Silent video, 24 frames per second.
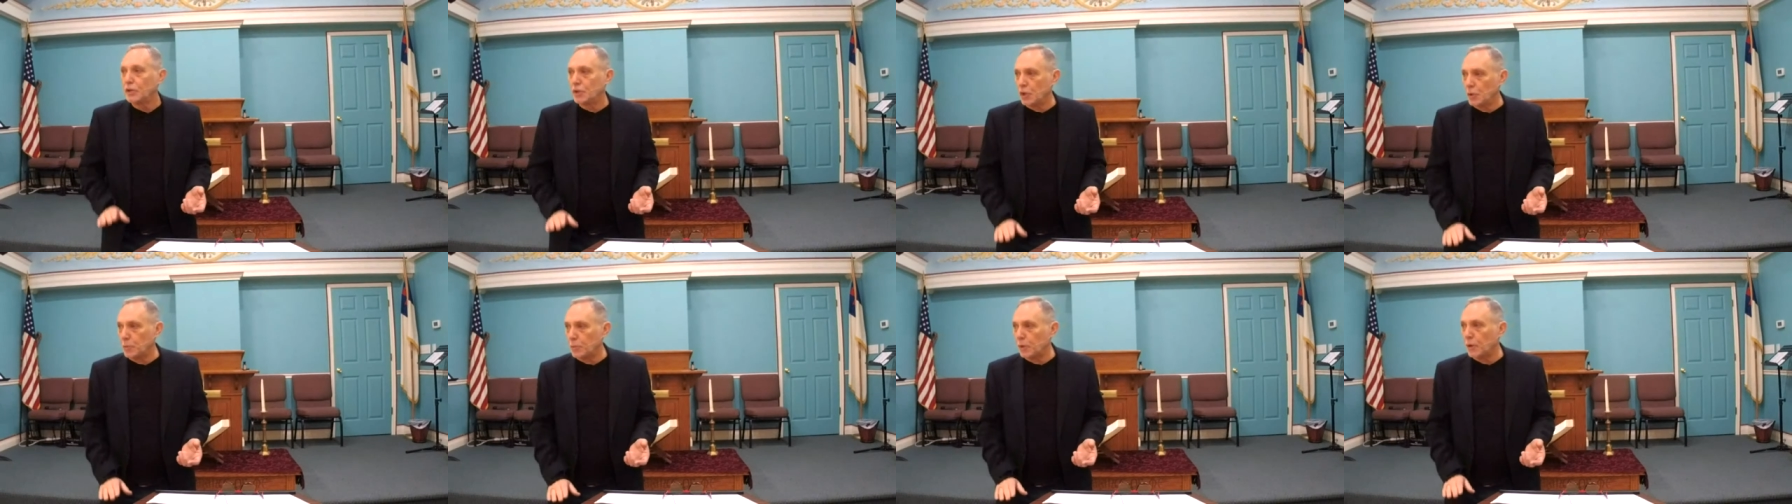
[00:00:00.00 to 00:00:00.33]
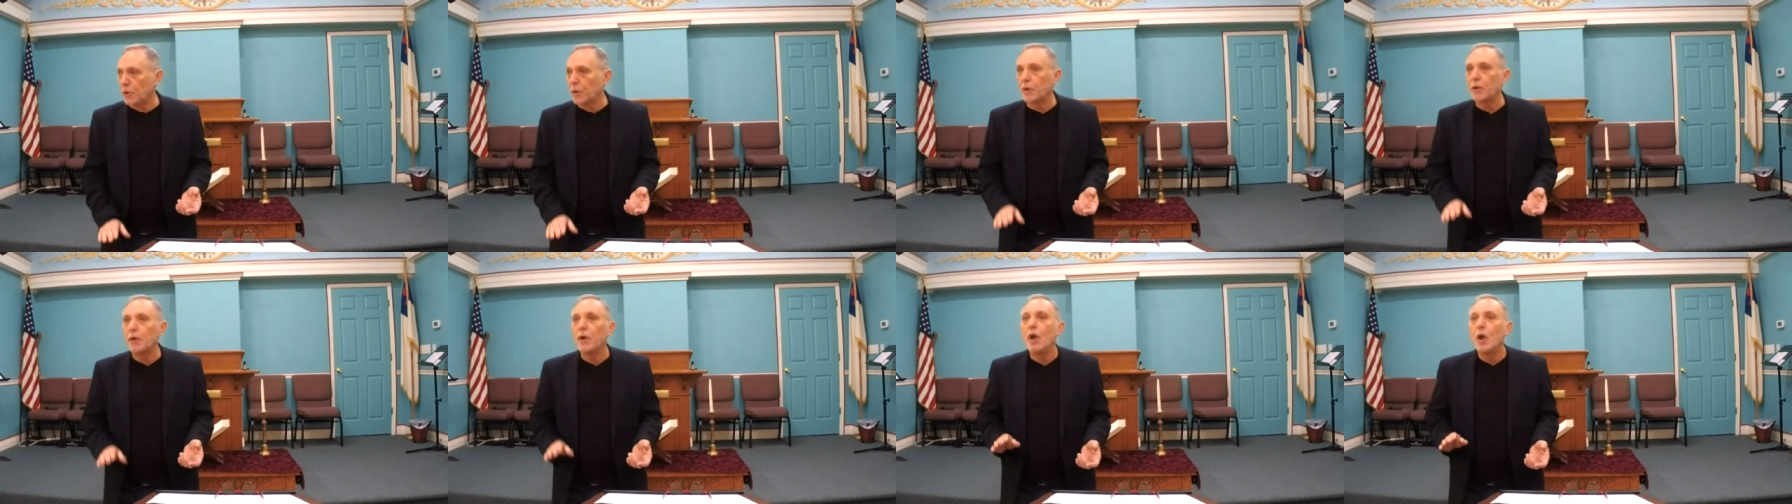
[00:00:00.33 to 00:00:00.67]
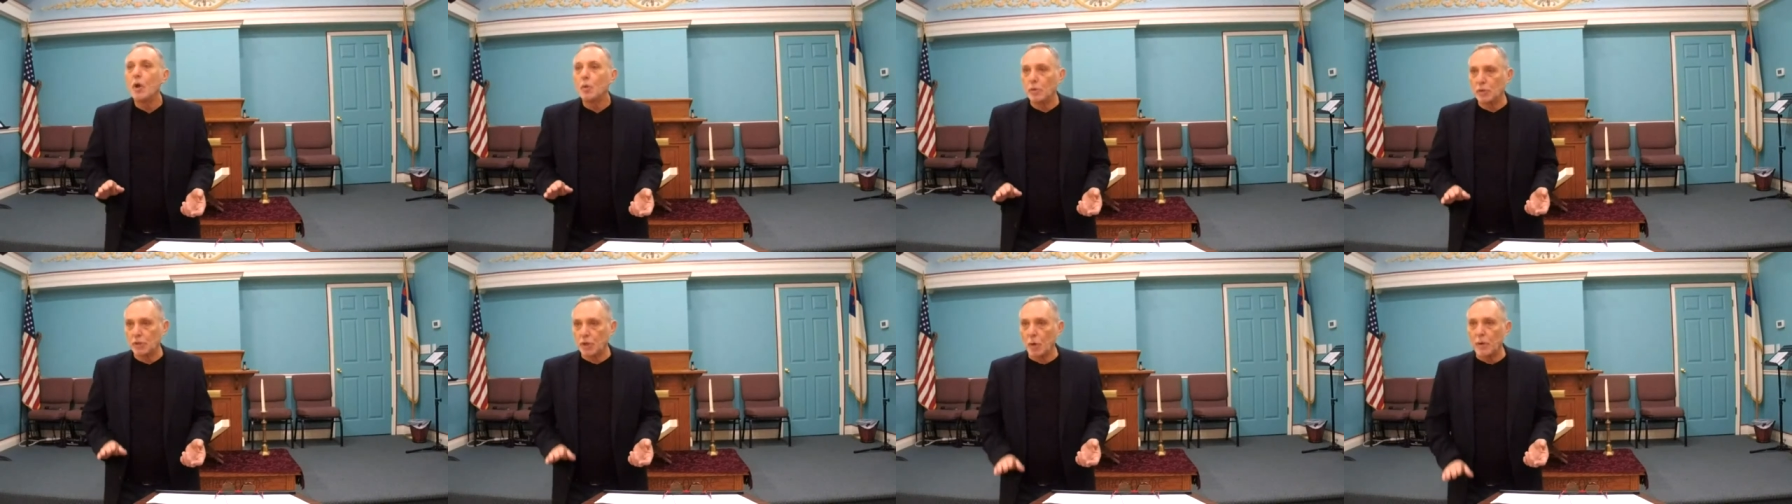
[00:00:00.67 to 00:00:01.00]
Jupiter
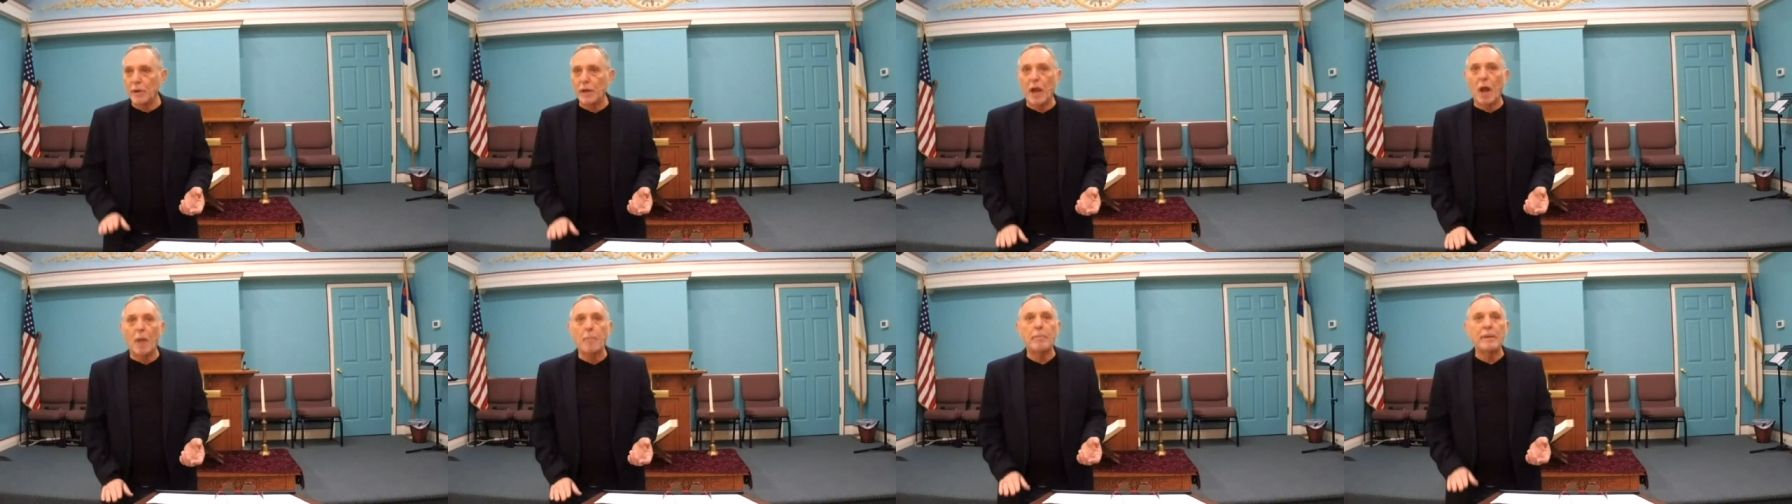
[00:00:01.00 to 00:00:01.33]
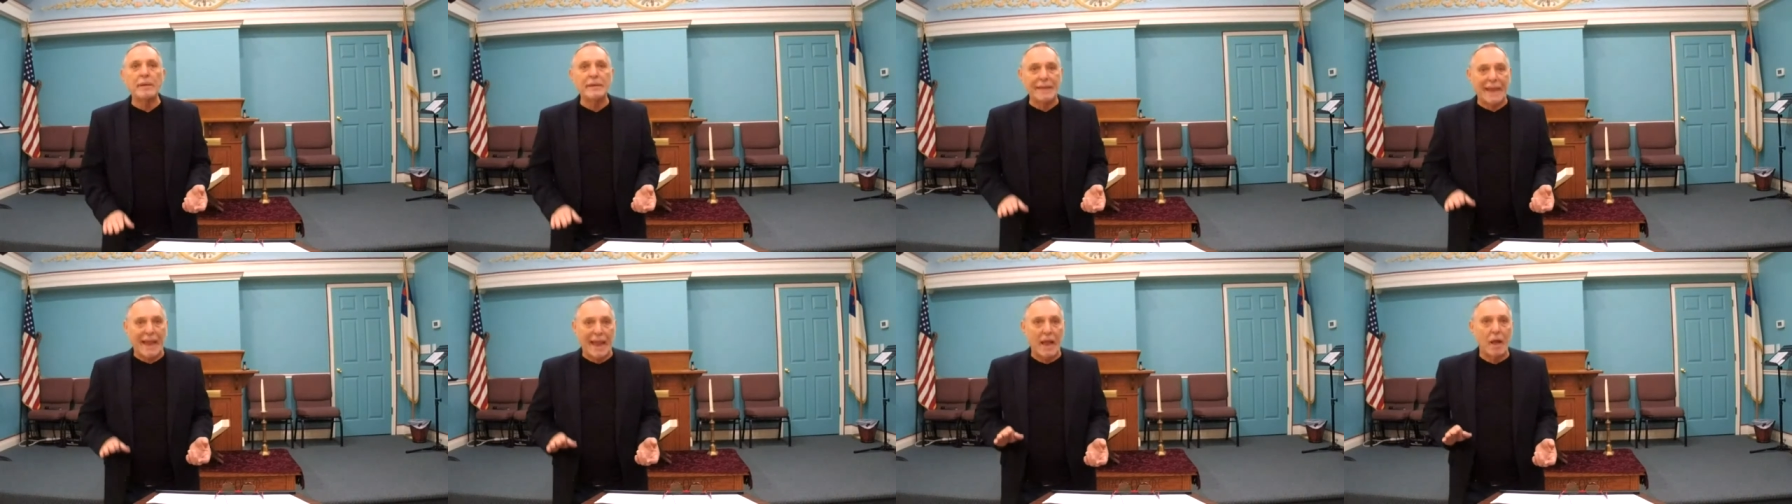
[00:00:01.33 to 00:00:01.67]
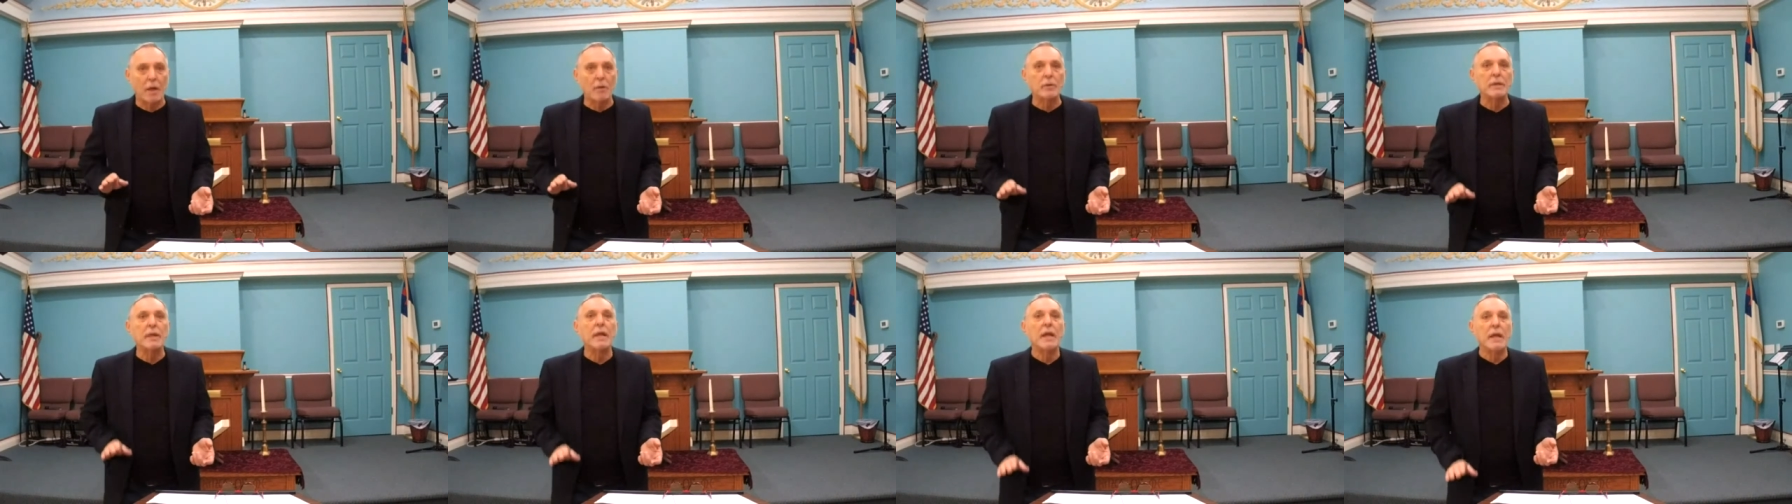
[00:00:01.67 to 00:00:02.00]
was going up and
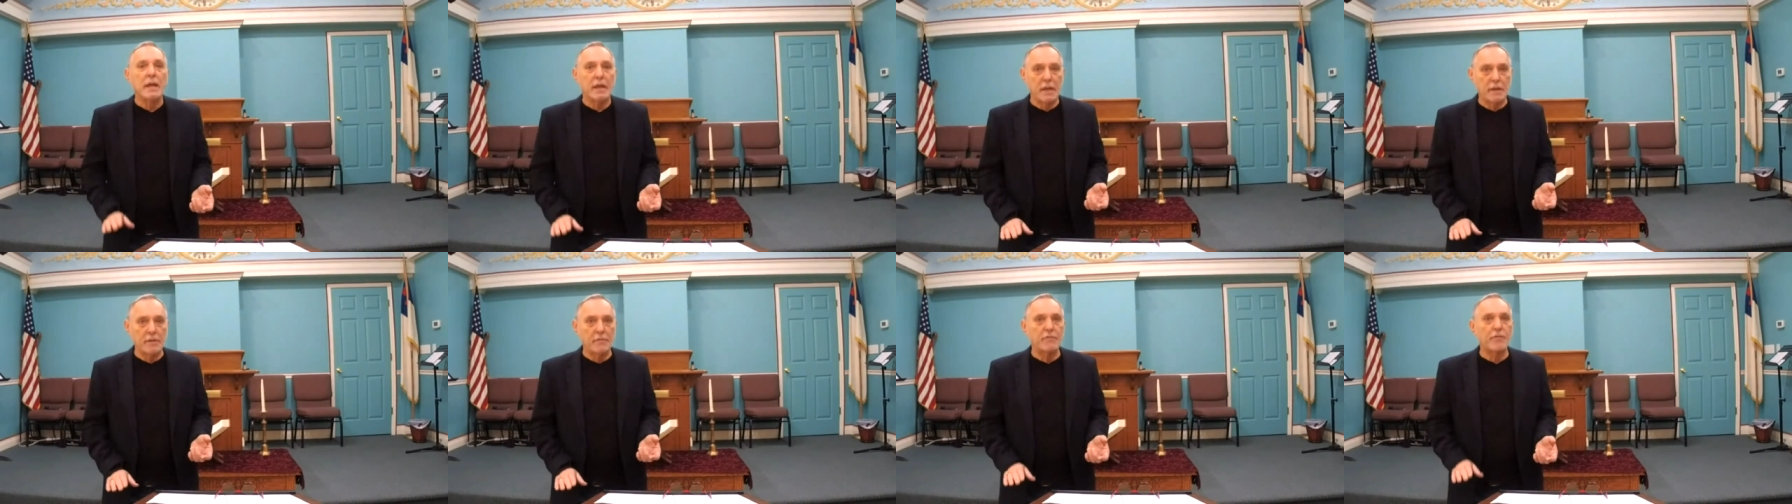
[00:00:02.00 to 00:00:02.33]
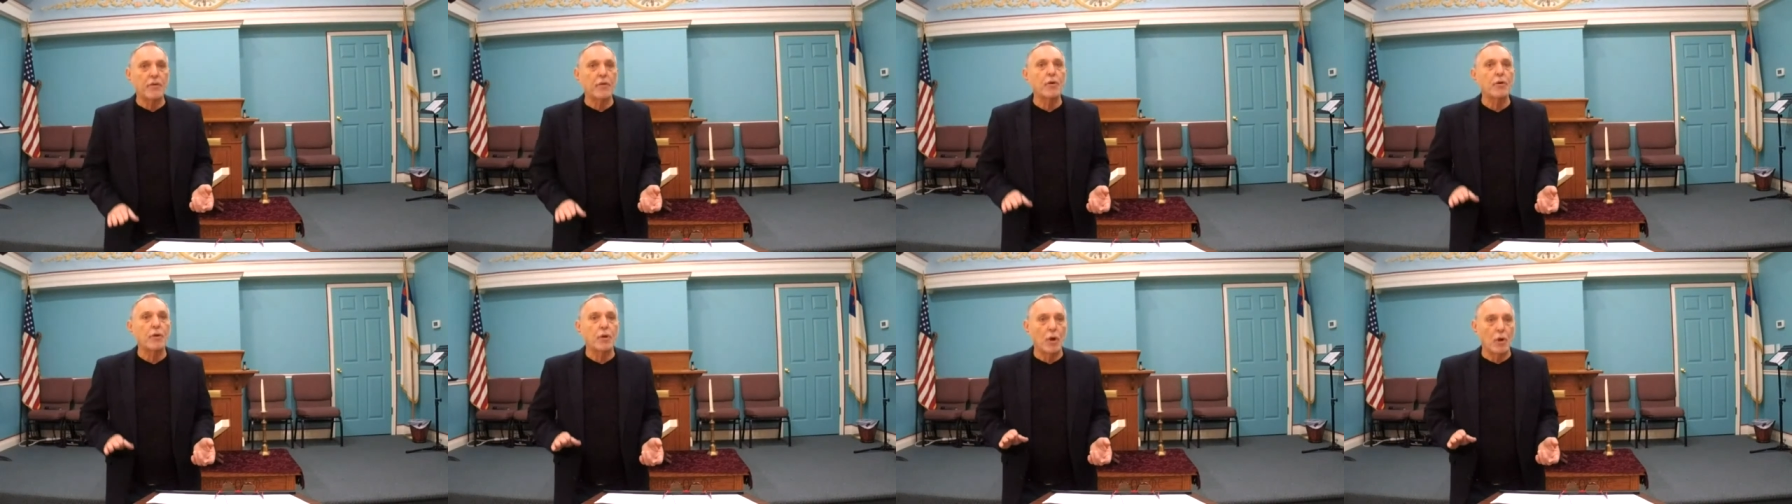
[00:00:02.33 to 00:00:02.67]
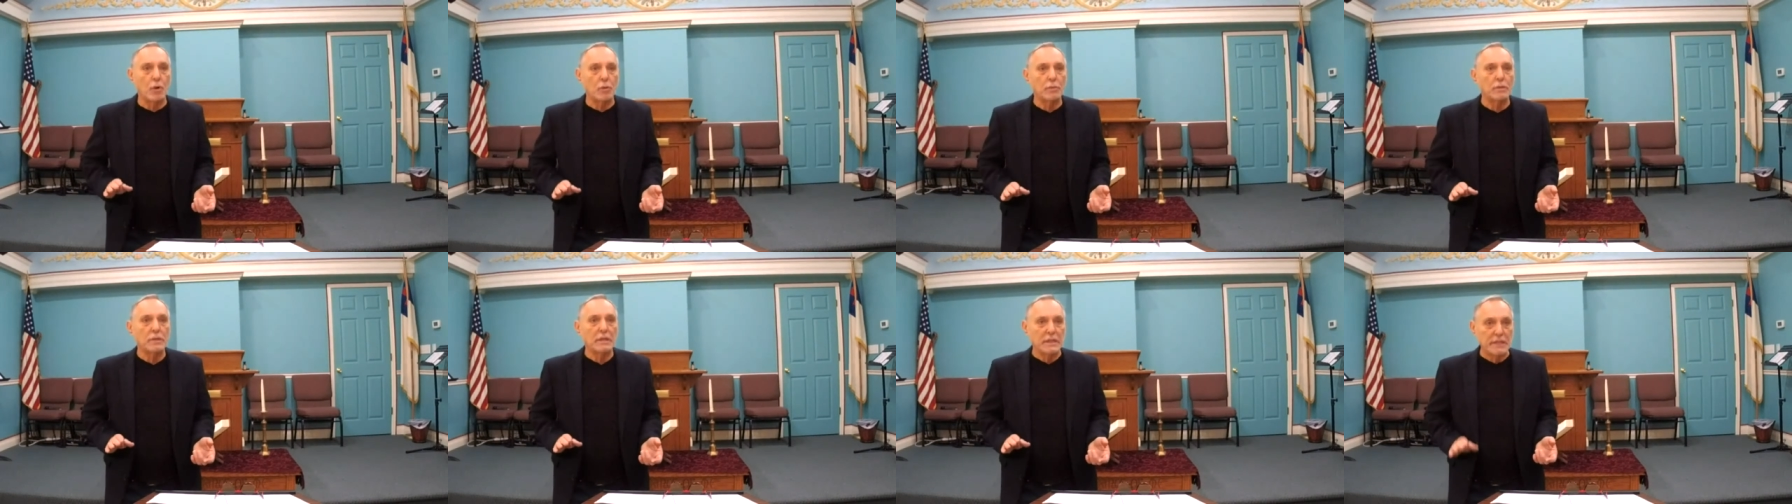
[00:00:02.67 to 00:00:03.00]
down in Virgo.